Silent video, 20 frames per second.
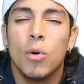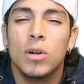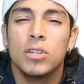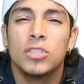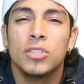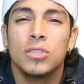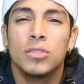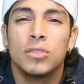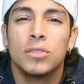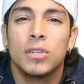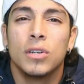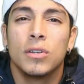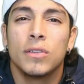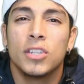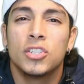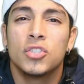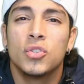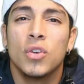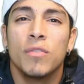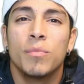I want you to know
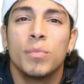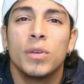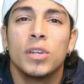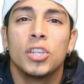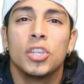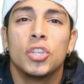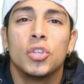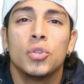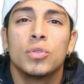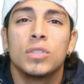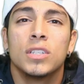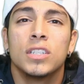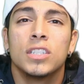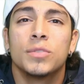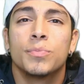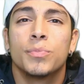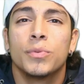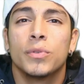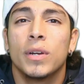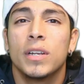that you have been a huge
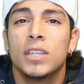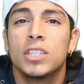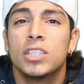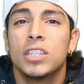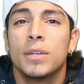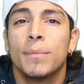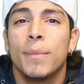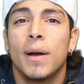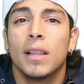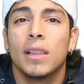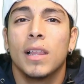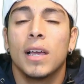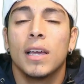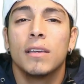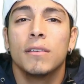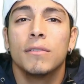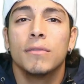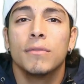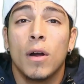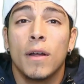inspiration in my
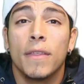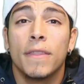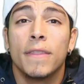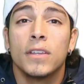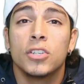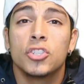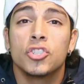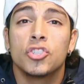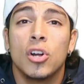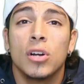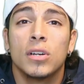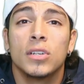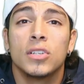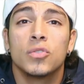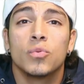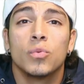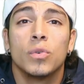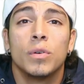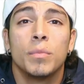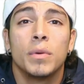life. You are the
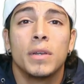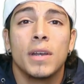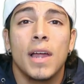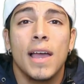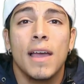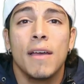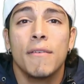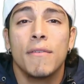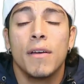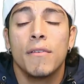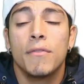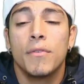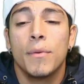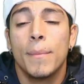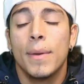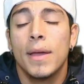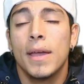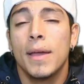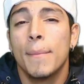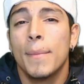strongest woman I have ever
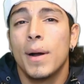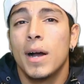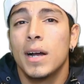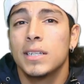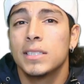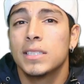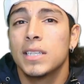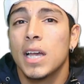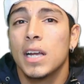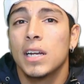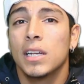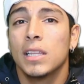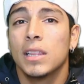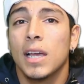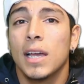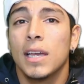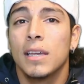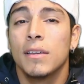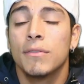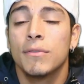met in my entire
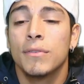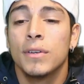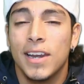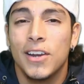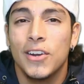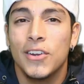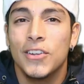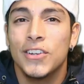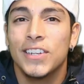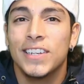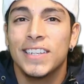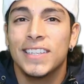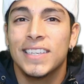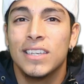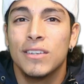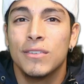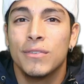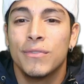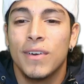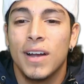life. And I know you're gonna
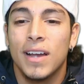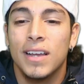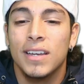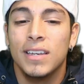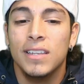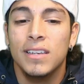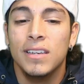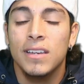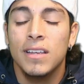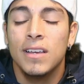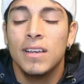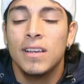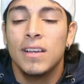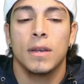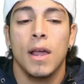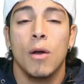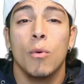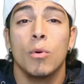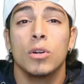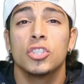keep fighting.
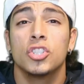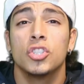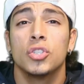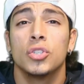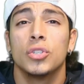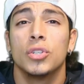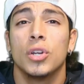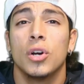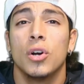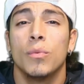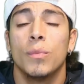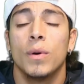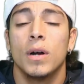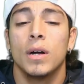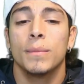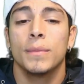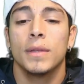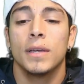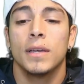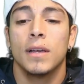And I want you to know,
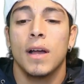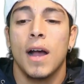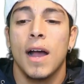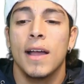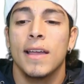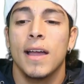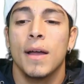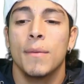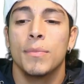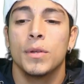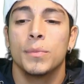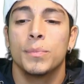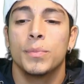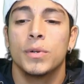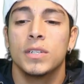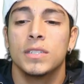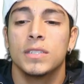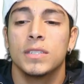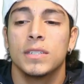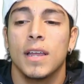Mom, that I am the
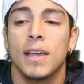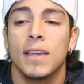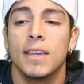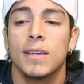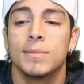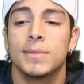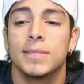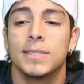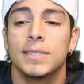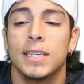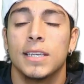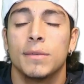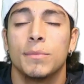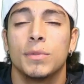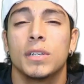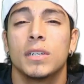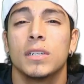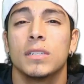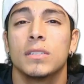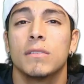person I am today
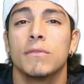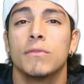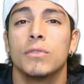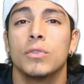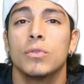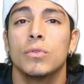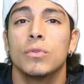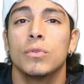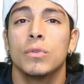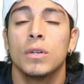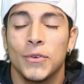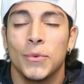because of you.